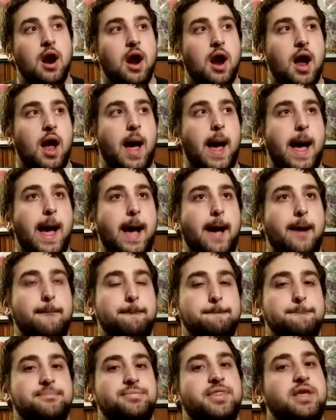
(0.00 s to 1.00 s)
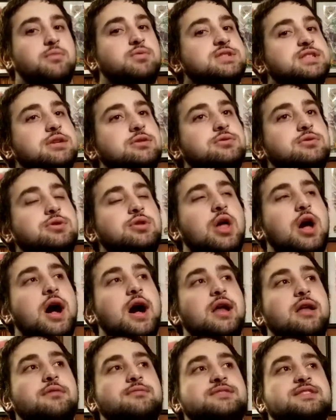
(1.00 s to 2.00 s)
Um, there was a
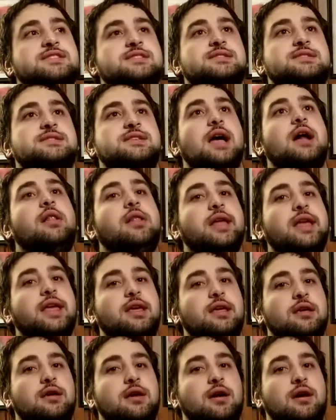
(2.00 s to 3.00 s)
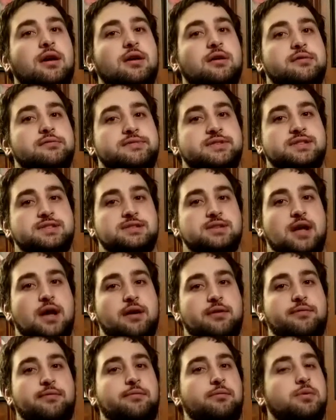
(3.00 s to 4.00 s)
lot of selling of
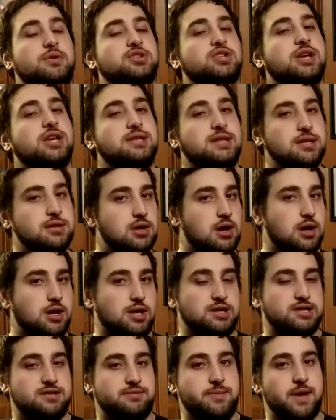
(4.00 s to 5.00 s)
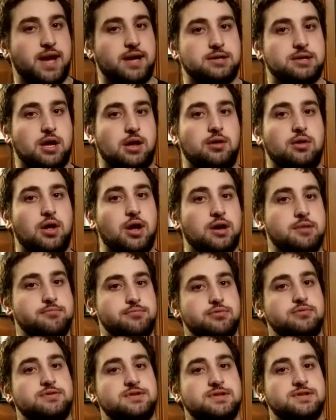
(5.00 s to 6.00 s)
stuff, which I did not expect. A lot of
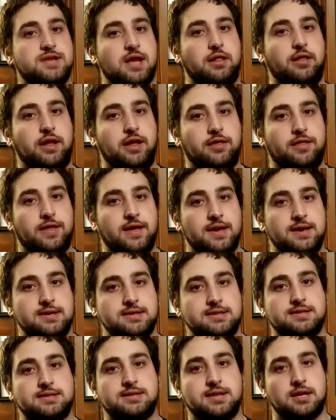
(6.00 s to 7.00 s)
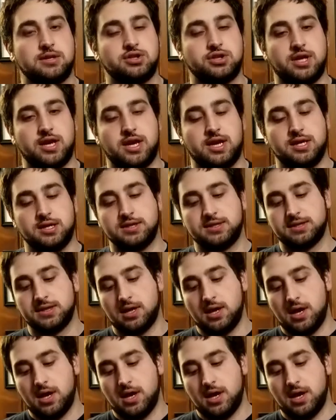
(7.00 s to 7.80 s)
booths selling things, such as